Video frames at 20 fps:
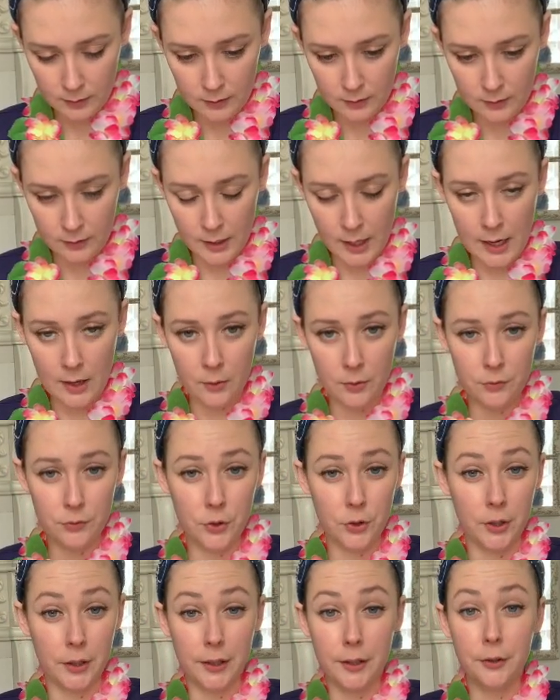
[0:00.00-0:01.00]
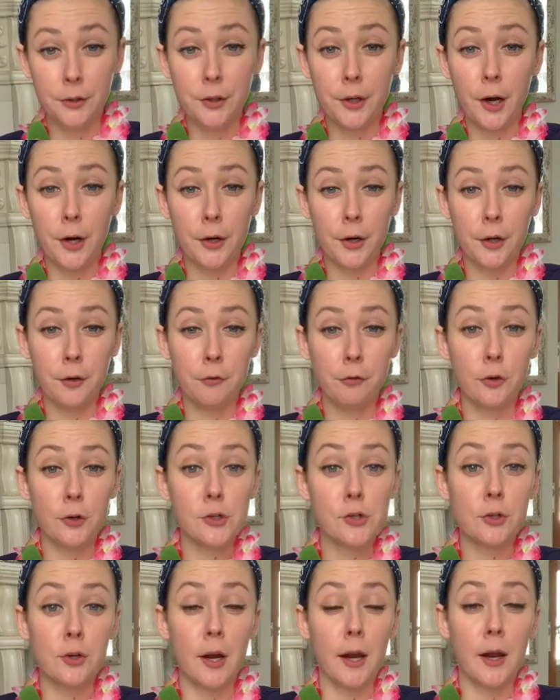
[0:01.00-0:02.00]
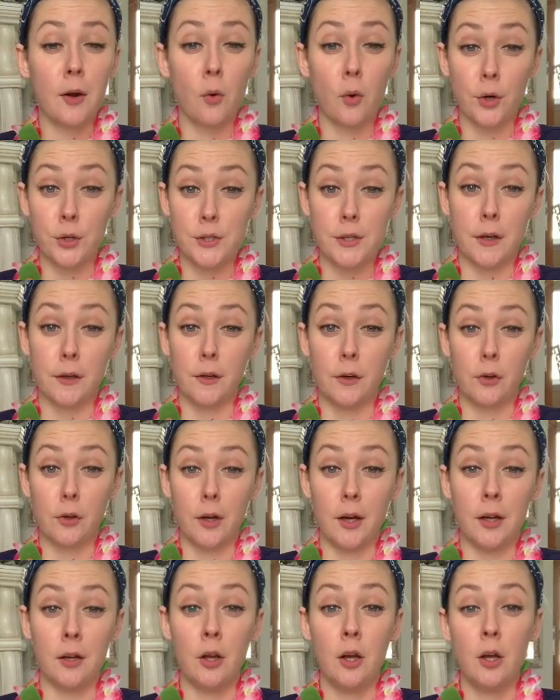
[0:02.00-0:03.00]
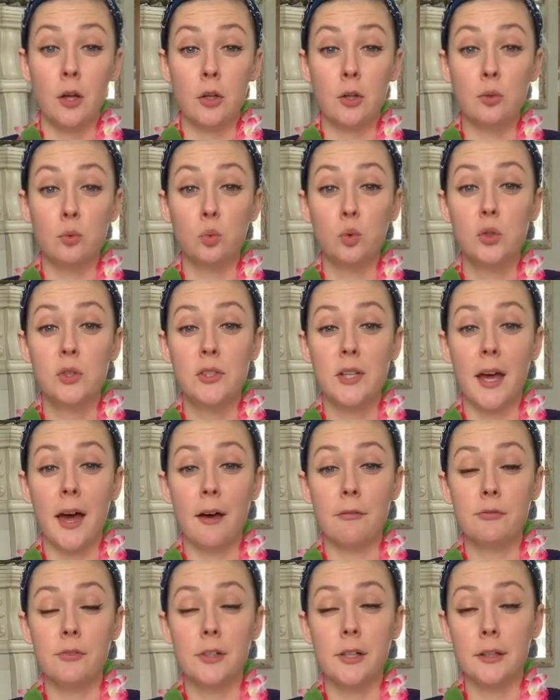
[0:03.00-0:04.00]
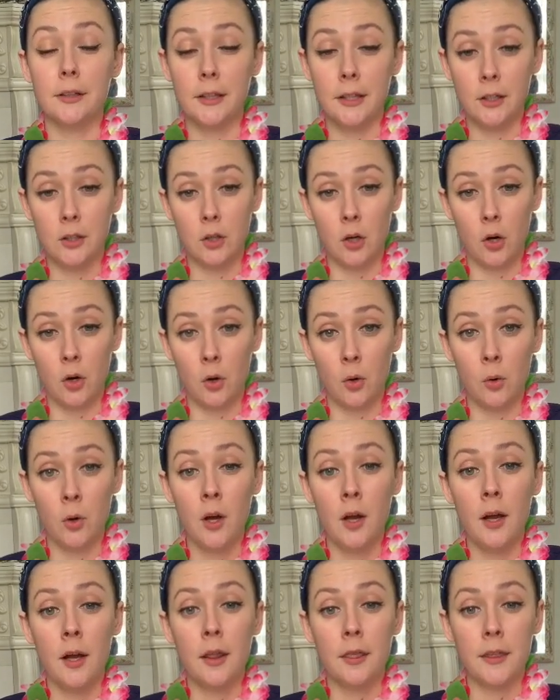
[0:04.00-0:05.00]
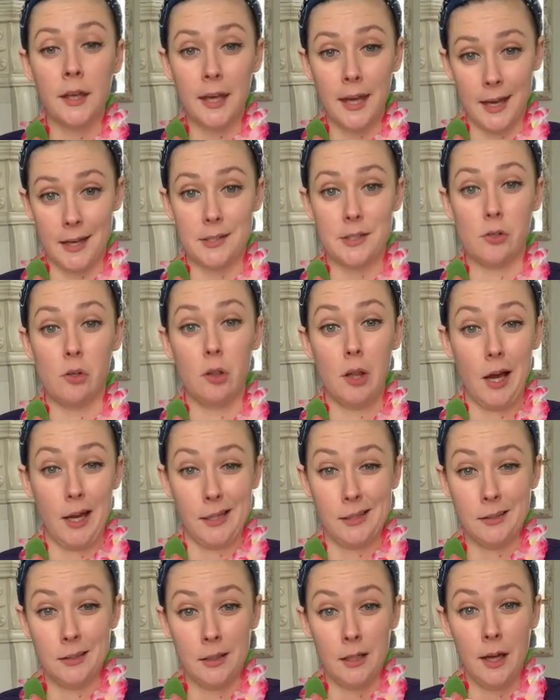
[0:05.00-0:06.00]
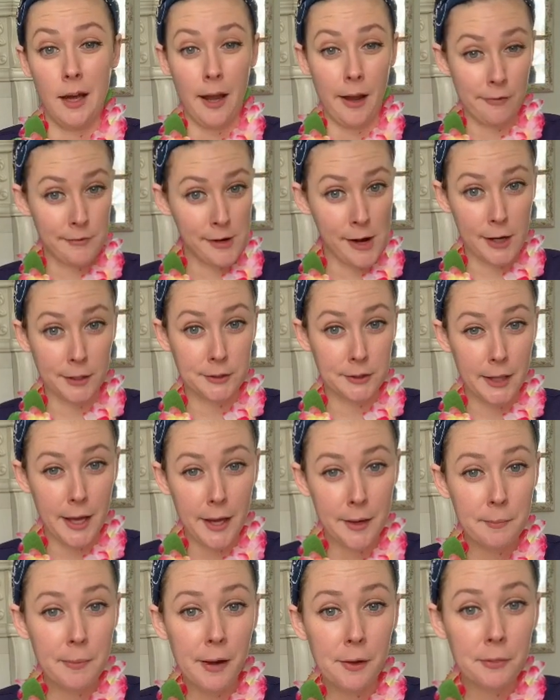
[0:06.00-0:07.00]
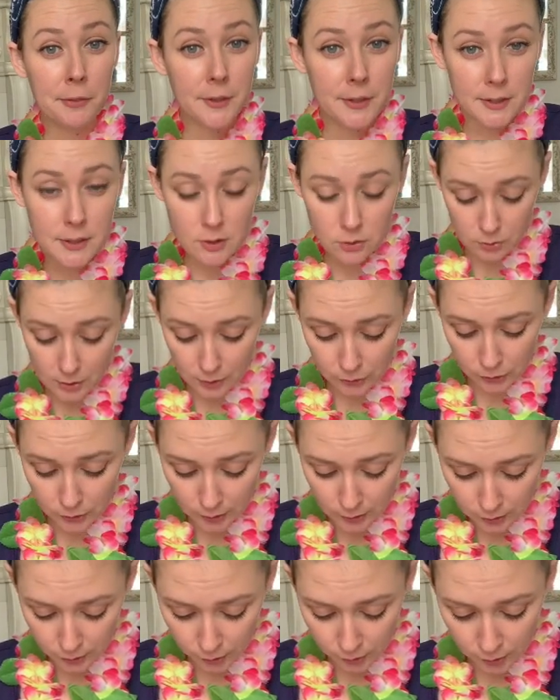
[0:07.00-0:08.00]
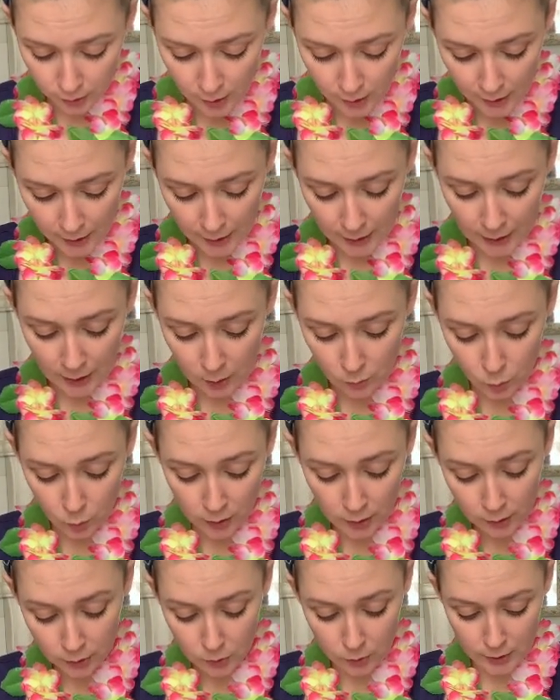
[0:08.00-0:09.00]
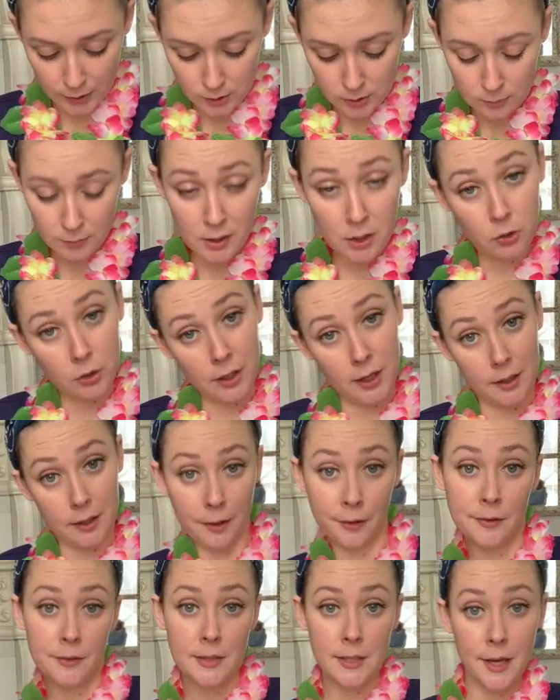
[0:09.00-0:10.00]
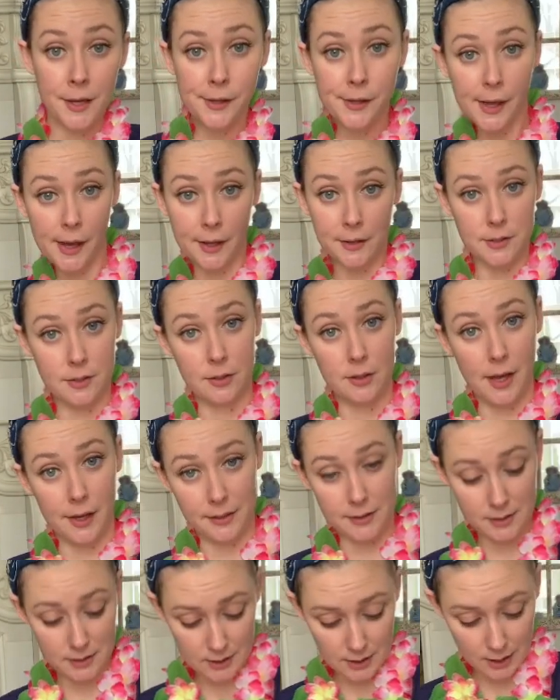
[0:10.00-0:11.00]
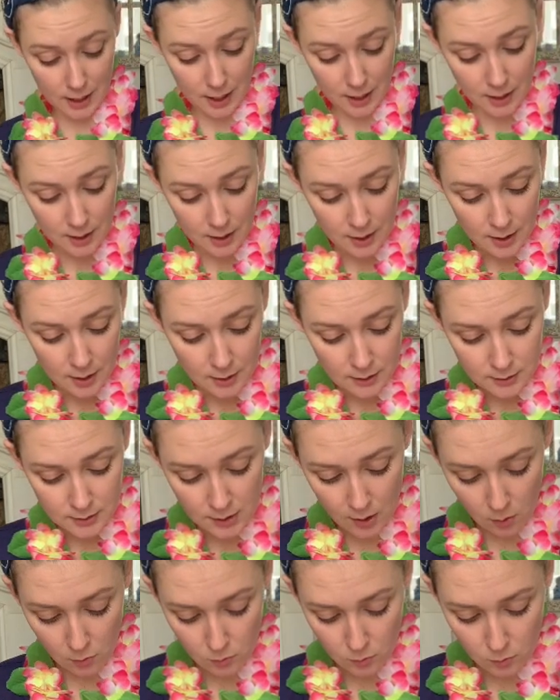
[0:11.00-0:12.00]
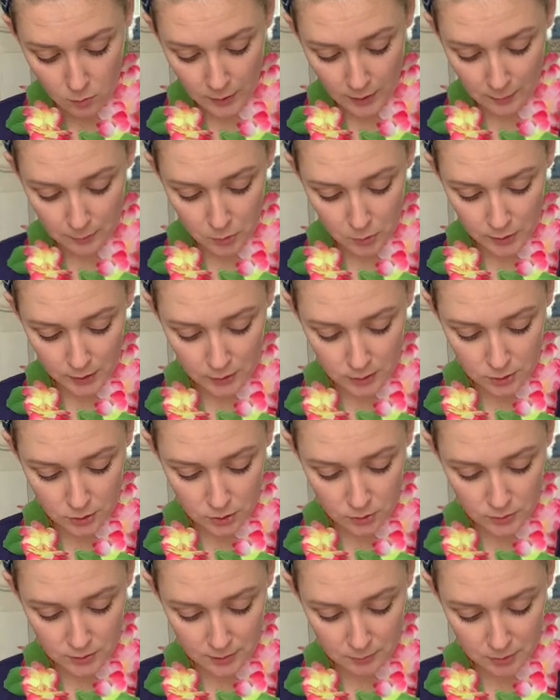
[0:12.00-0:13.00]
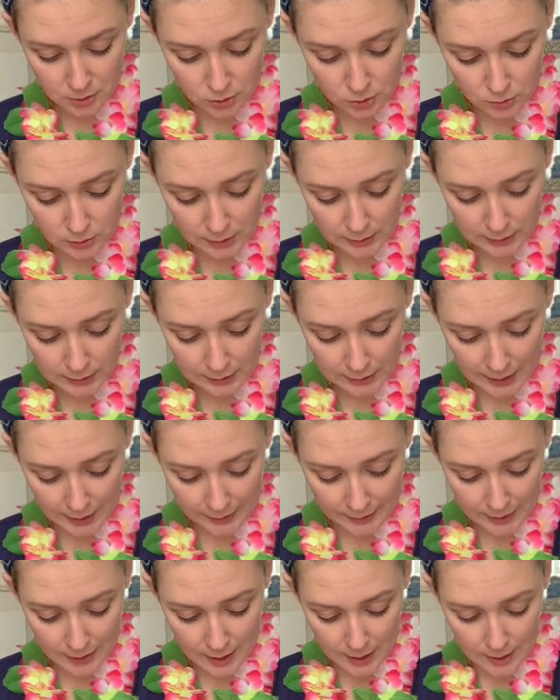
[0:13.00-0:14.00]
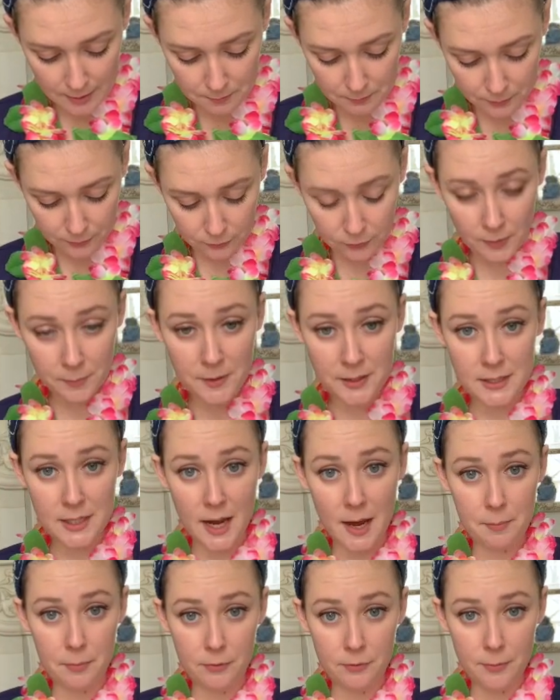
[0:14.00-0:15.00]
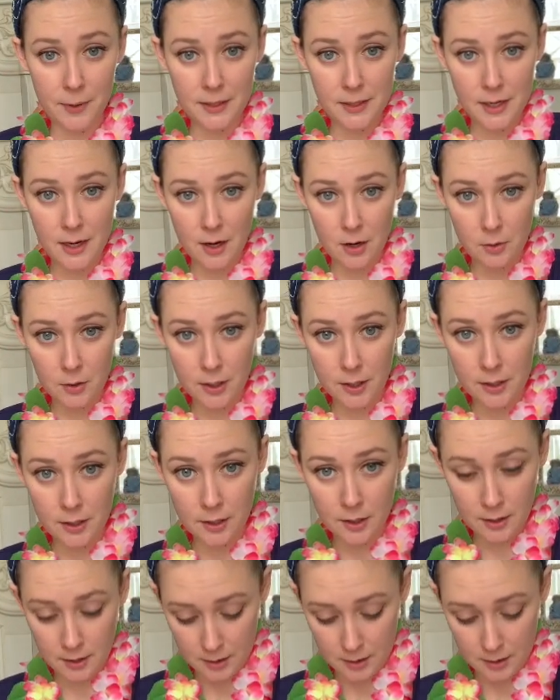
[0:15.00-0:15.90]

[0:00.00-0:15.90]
Now, if you're in kindergarten, 1st grade, or 2nd grade, you definitely know the castle line. I've talked a lot about this throughout the year, and we're going to be creating sandcastle lines today. So what I'm going to do is I'm going to do a little line up from the top of my tower,